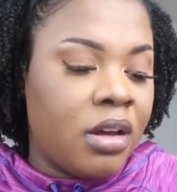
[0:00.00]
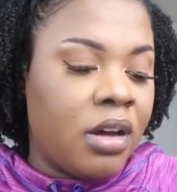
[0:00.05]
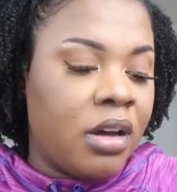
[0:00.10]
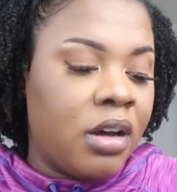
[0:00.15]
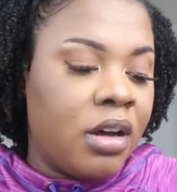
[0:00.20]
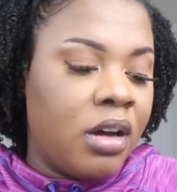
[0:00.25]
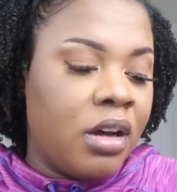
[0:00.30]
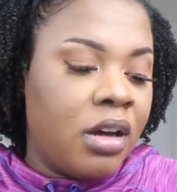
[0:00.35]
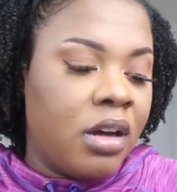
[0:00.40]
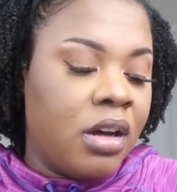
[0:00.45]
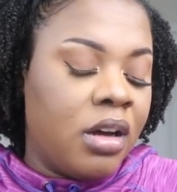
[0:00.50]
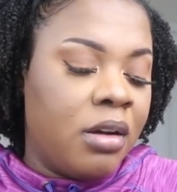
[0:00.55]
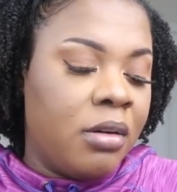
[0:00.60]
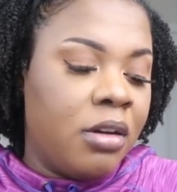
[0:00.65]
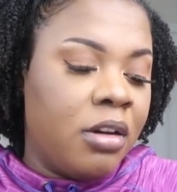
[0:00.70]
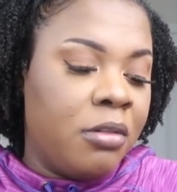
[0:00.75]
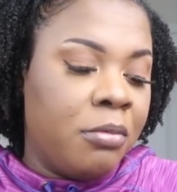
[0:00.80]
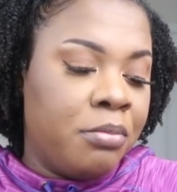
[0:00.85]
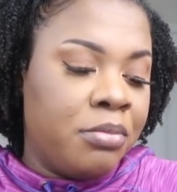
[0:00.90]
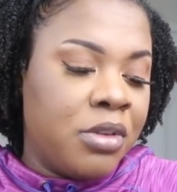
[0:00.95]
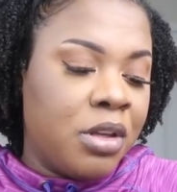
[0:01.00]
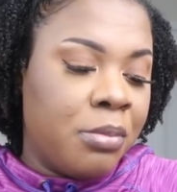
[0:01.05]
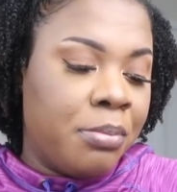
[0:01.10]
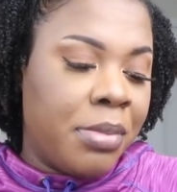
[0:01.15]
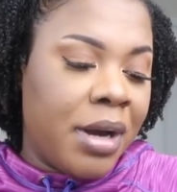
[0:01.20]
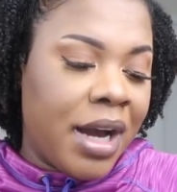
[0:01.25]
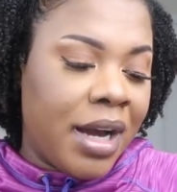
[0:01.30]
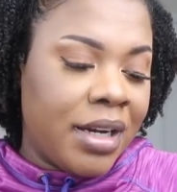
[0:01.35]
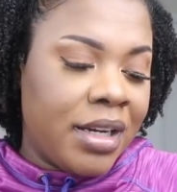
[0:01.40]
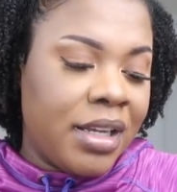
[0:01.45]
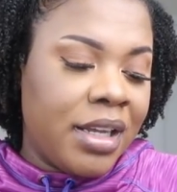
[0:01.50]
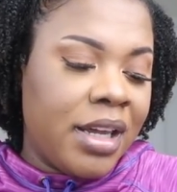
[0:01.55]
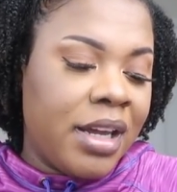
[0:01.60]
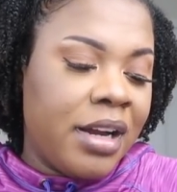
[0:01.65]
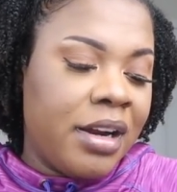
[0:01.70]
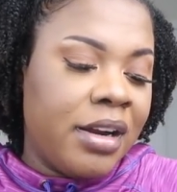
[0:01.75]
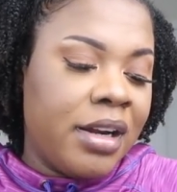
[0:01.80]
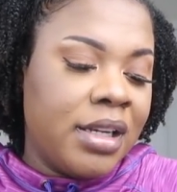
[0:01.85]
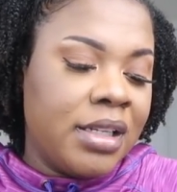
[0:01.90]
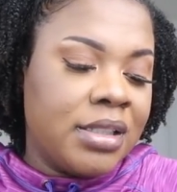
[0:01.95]
Uh, the body
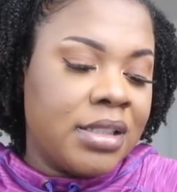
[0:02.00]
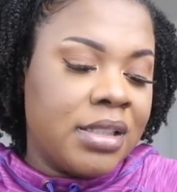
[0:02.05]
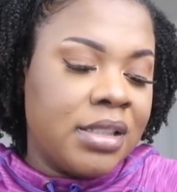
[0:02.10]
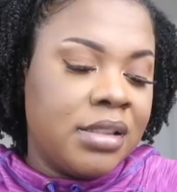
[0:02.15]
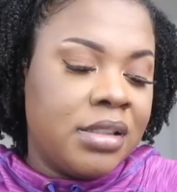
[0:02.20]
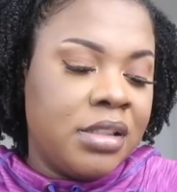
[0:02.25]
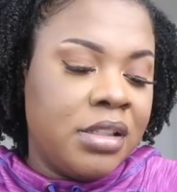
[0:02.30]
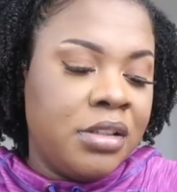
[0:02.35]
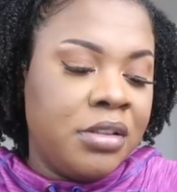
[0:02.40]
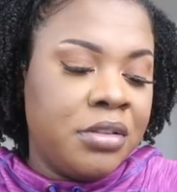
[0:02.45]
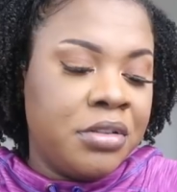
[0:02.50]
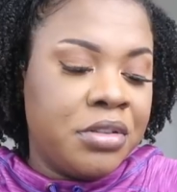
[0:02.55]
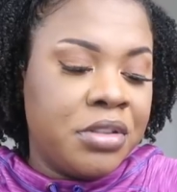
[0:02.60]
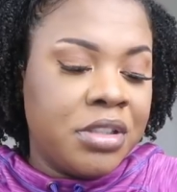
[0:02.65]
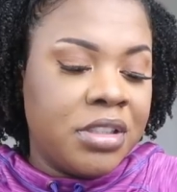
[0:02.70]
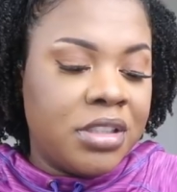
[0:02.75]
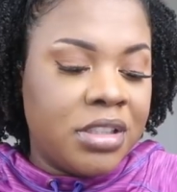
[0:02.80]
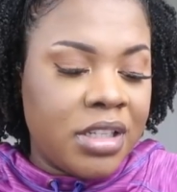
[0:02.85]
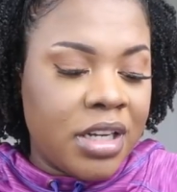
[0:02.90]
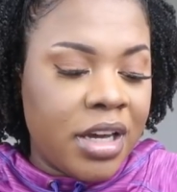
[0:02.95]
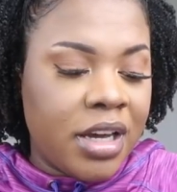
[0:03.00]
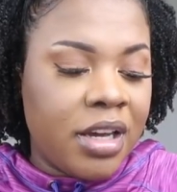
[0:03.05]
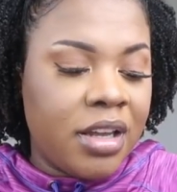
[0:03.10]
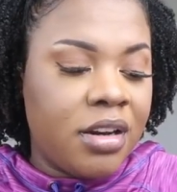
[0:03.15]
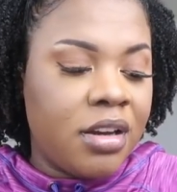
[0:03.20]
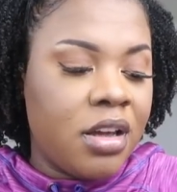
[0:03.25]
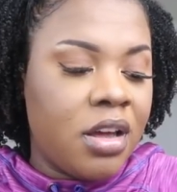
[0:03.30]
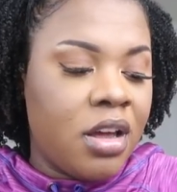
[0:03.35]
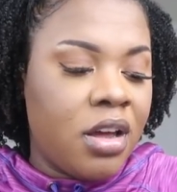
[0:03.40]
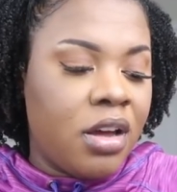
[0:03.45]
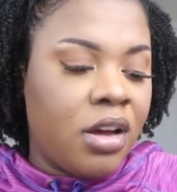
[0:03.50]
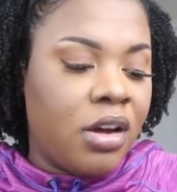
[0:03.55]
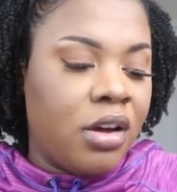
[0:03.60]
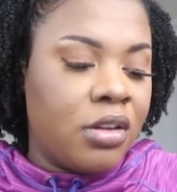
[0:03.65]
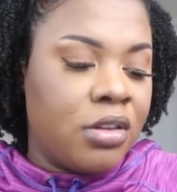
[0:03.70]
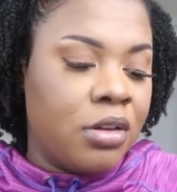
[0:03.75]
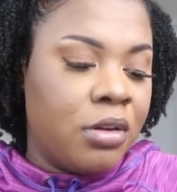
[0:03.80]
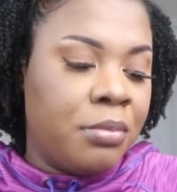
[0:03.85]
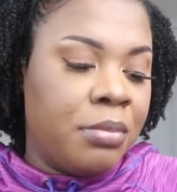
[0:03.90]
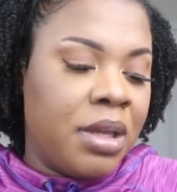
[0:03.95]
hair is continuing to shed.
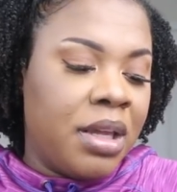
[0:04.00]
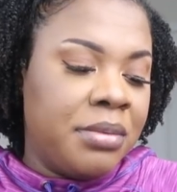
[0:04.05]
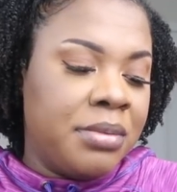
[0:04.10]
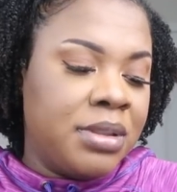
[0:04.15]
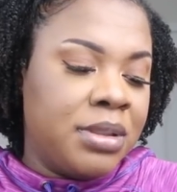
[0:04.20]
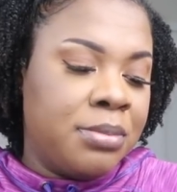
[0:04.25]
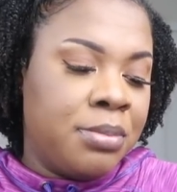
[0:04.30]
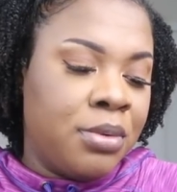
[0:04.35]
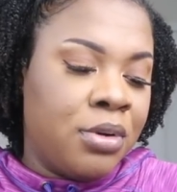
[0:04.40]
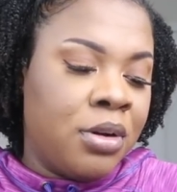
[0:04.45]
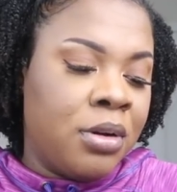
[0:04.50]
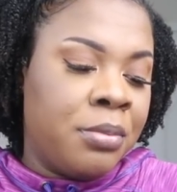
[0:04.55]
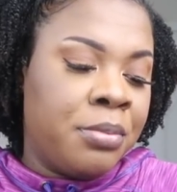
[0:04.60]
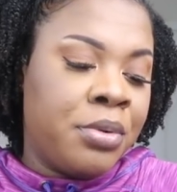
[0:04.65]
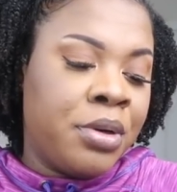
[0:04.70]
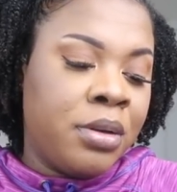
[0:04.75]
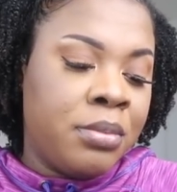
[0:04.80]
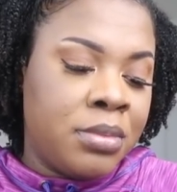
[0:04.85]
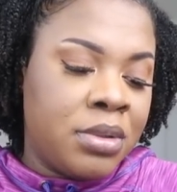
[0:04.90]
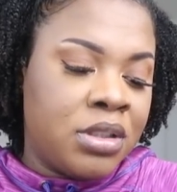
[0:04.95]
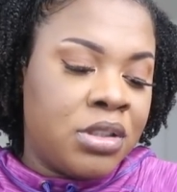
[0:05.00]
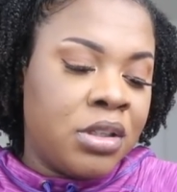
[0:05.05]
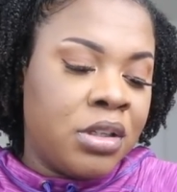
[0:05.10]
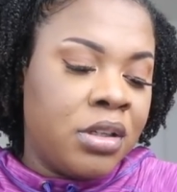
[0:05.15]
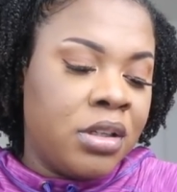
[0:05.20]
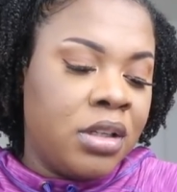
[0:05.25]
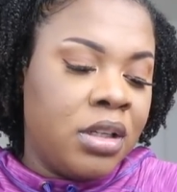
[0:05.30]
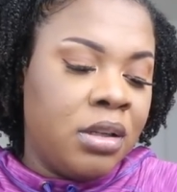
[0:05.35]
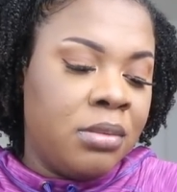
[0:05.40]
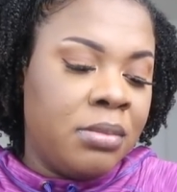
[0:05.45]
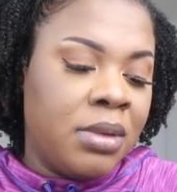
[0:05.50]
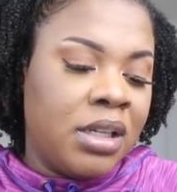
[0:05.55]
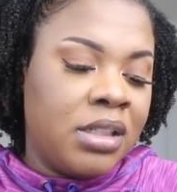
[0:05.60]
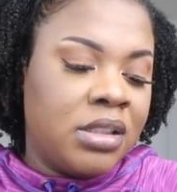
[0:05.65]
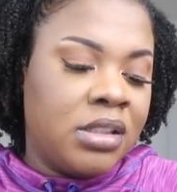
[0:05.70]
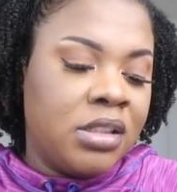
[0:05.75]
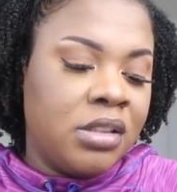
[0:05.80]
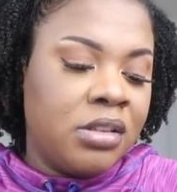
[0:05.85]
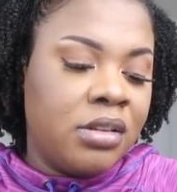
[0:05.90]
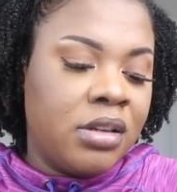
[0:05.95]
Although babies born prematurely may
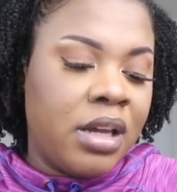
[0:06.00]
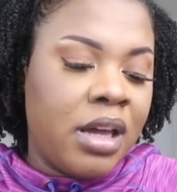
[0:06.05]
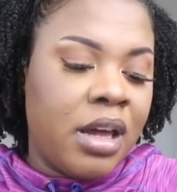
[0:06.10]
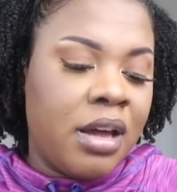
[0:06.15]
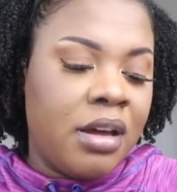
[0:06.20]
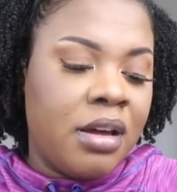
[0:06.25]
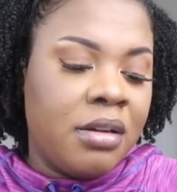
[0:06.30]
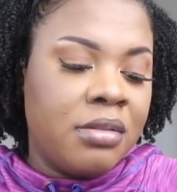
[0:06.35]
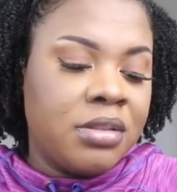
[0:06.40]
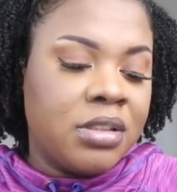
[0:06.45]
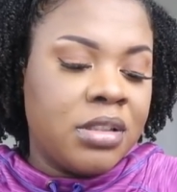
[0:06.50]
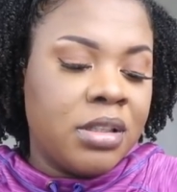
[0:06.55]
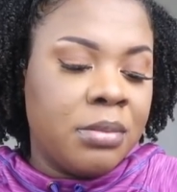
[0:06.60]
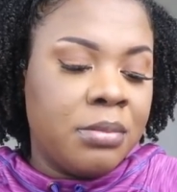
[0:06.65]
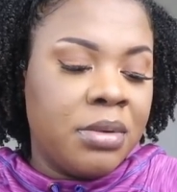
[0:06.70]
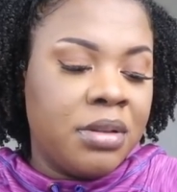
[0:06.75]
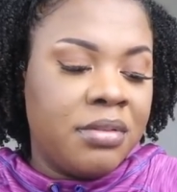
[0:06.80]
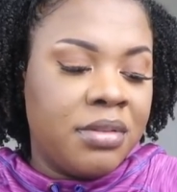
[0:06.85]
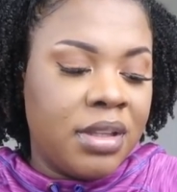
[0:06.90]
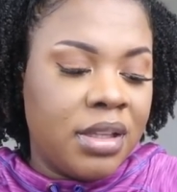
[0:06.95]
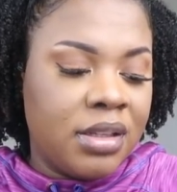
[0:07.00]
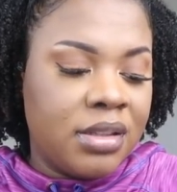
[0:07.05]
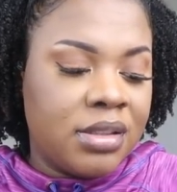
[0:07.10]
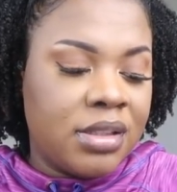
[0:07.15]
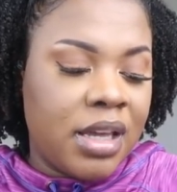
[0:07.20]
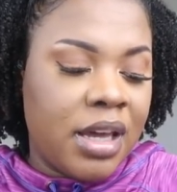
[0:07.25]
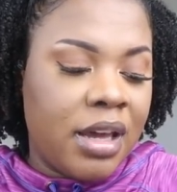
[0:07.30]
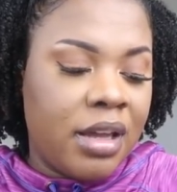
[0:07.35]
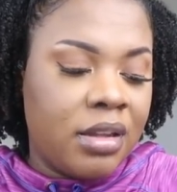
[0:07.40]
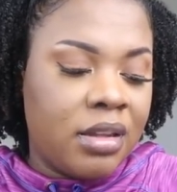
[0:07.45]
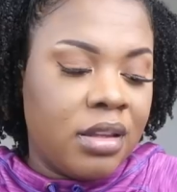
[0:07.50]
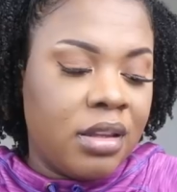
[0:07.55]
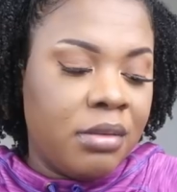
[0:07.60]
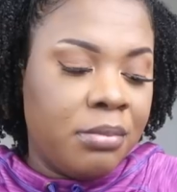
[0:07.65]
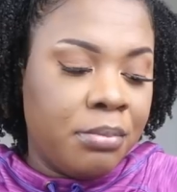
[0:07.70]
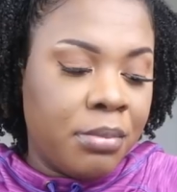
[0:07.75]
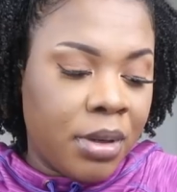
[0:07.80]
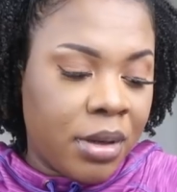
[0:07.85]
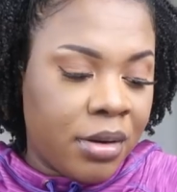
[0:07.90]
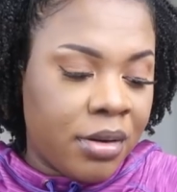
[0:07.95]
still have some of this
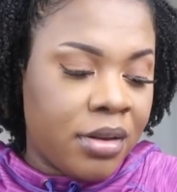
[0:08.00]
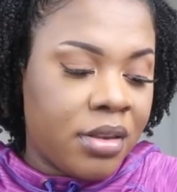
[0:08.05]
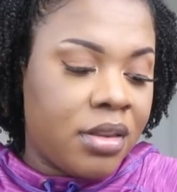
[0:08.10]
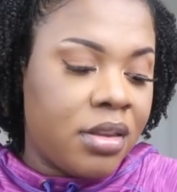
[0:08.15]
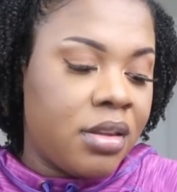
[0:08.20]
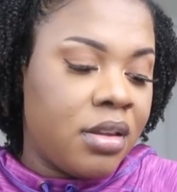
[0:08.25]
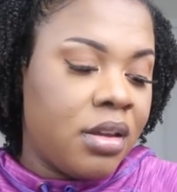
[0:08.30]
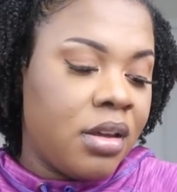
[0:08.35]
at birth.